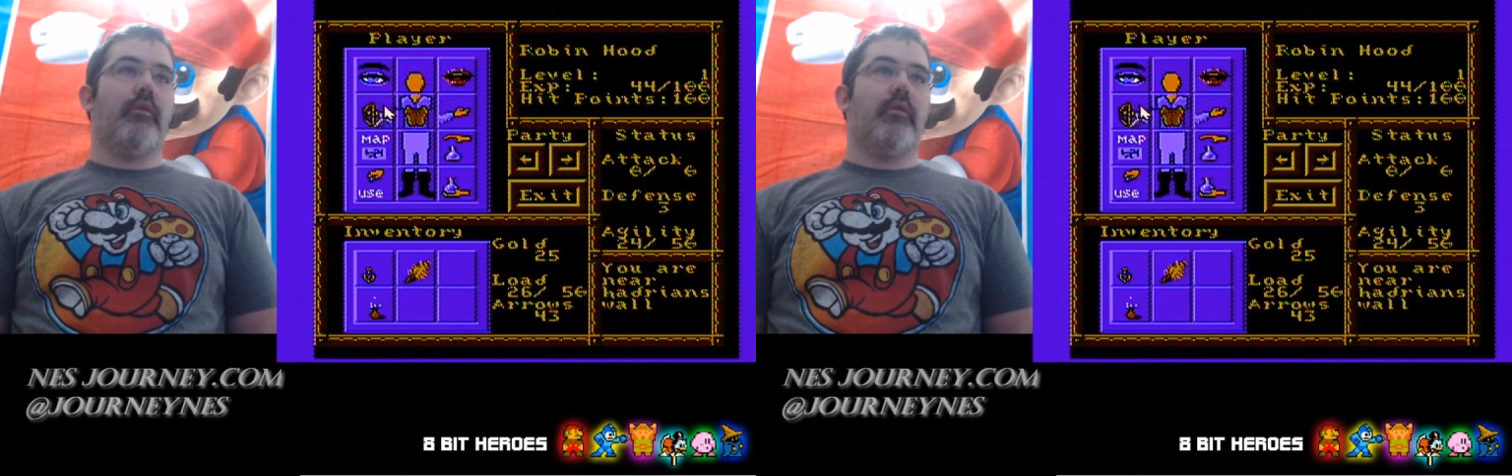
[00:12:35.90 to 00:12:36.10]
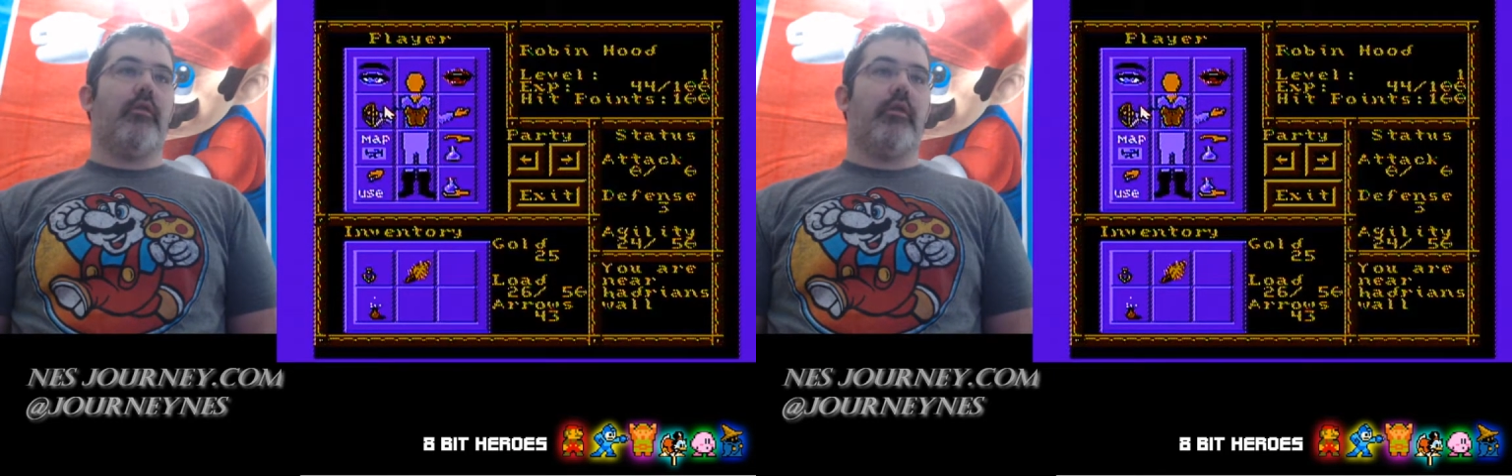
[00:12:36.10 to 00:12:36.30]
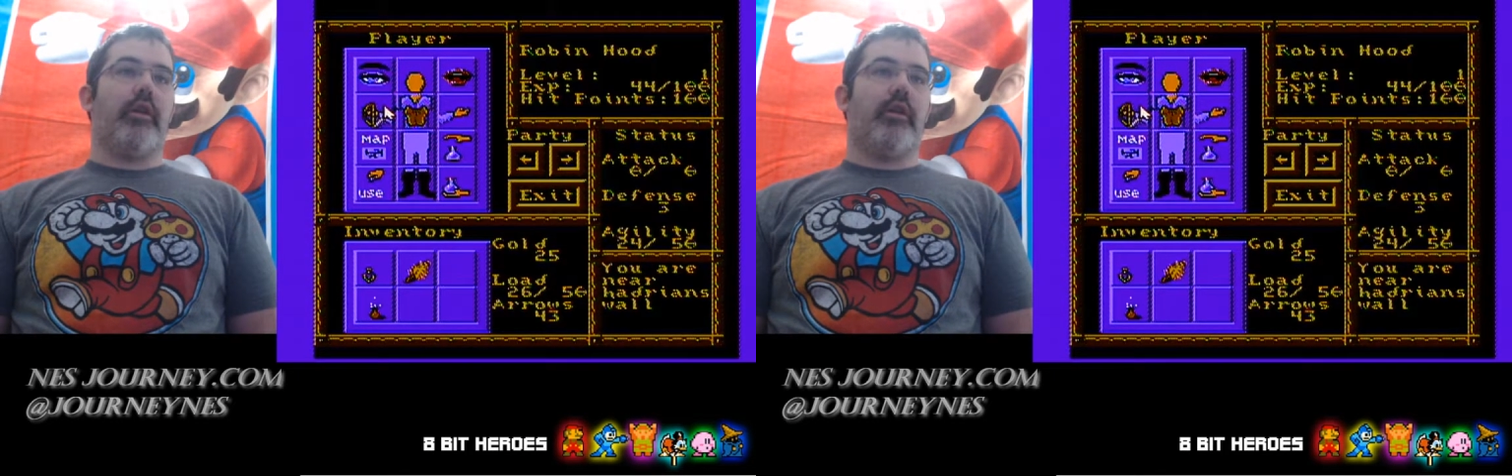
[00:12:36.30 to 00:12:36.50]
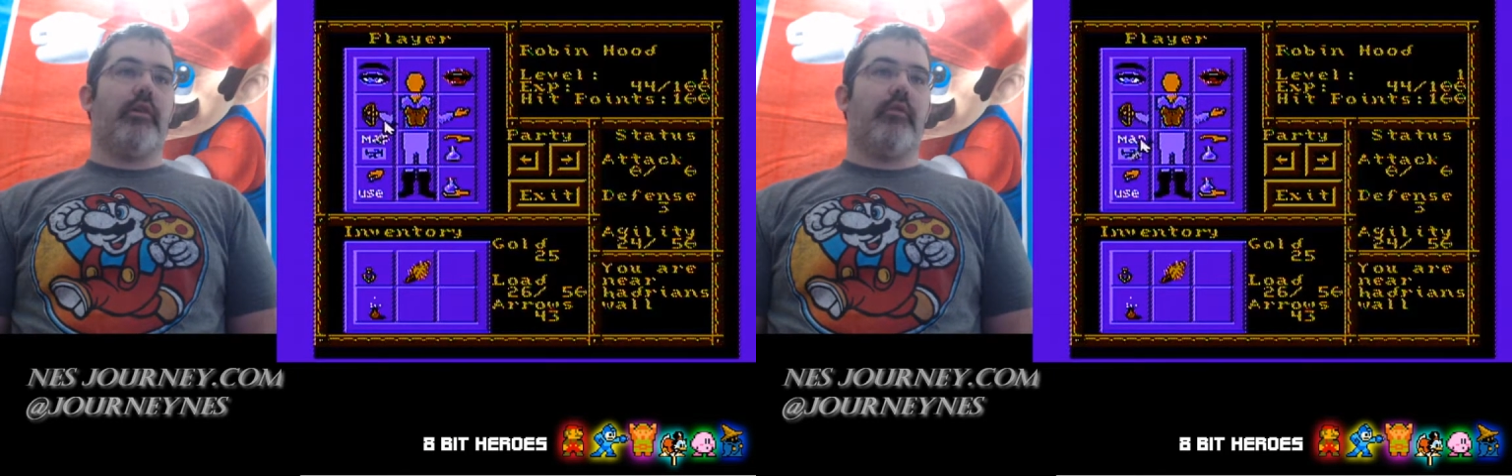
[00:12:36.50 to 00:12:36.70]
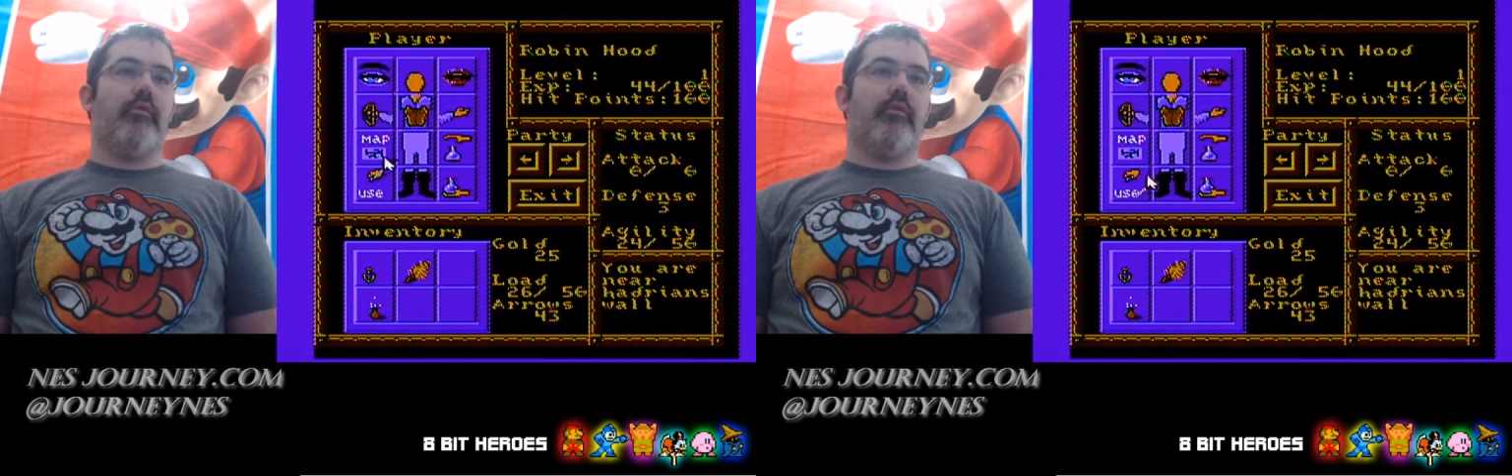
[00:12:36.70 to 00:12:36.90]
Okay,
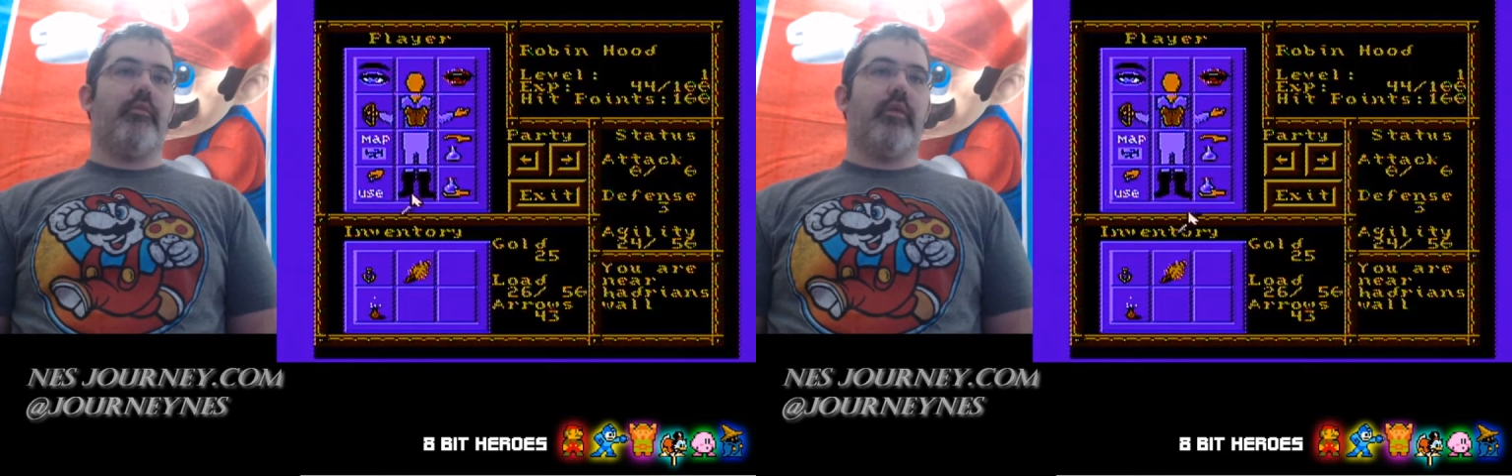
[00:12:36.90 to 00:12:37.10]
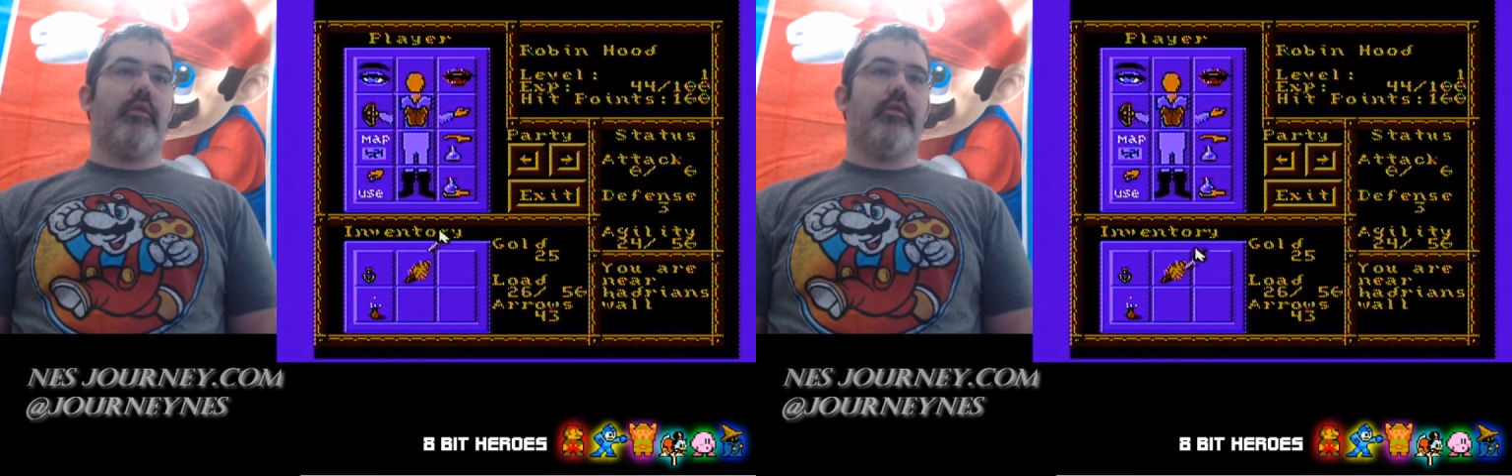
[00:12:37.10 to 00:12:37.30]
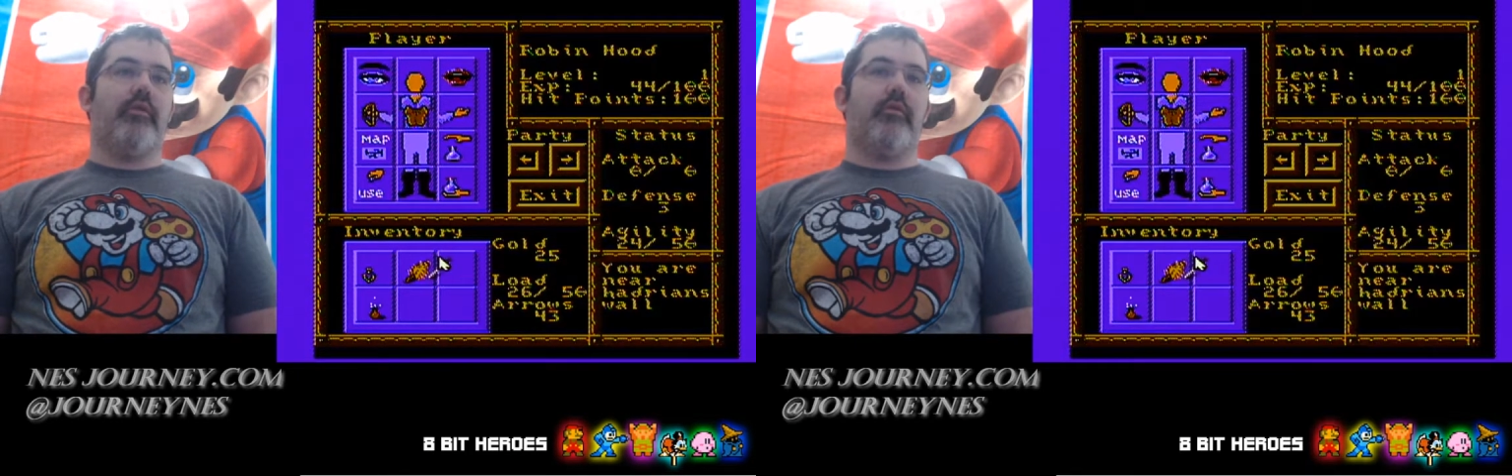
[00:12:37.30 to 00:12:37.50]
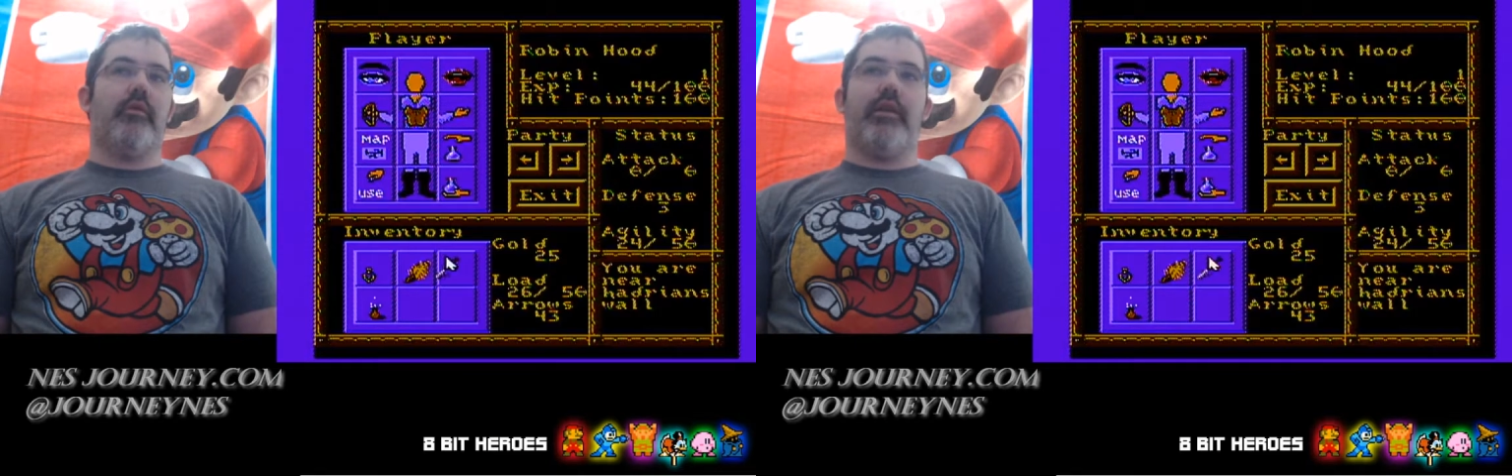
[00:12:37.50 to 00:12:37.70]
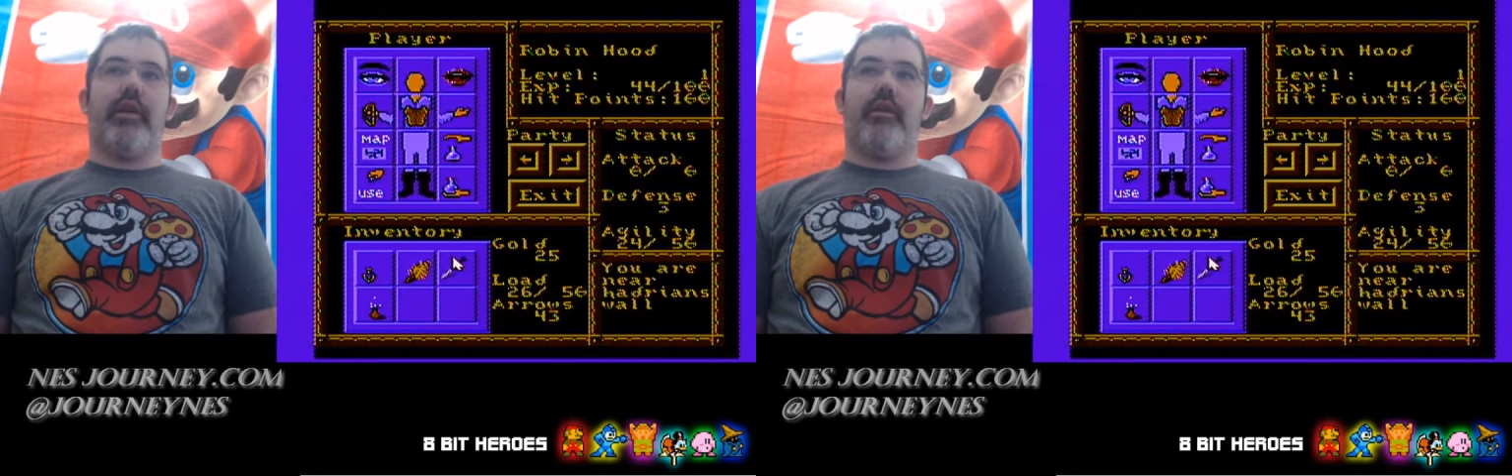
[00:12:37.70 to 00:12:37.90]
so we'll put the
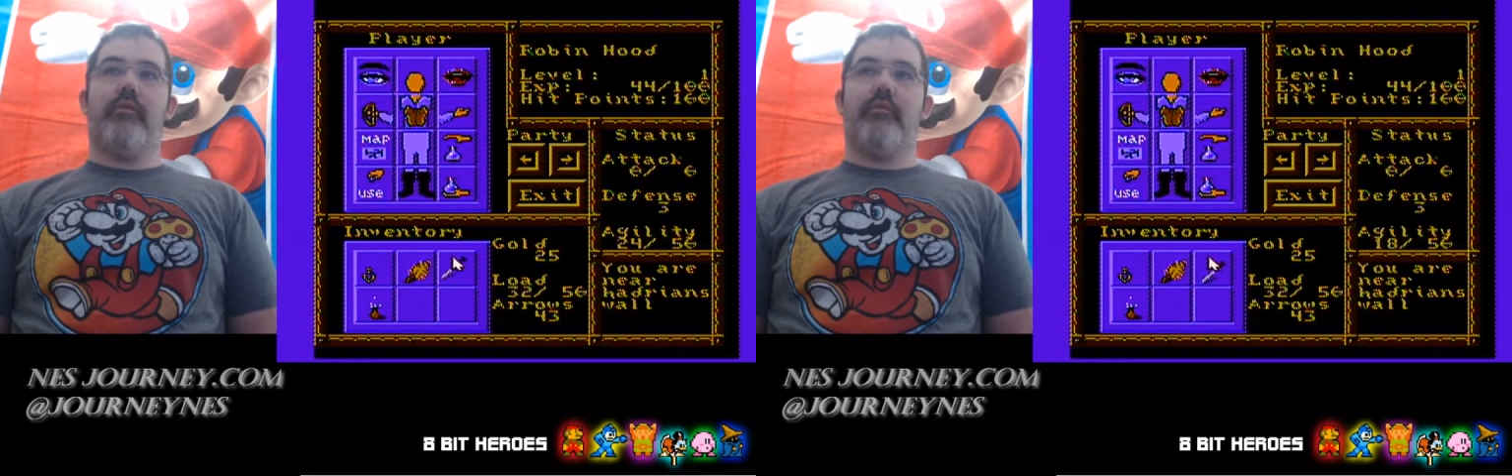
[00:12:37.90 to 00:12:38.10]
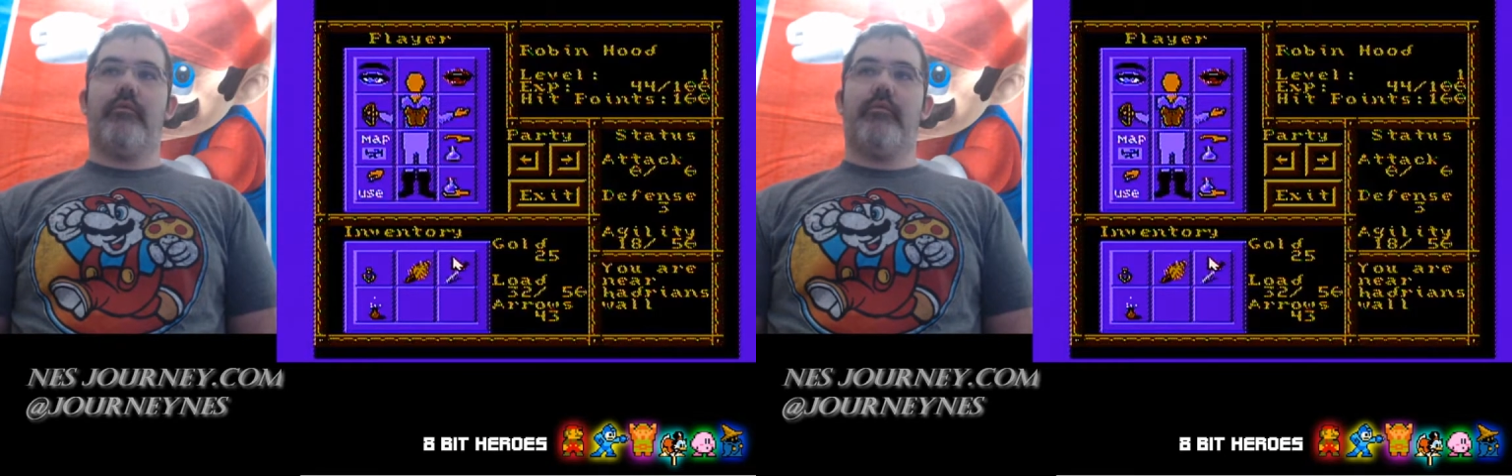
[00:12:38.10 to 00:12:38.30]
sword down.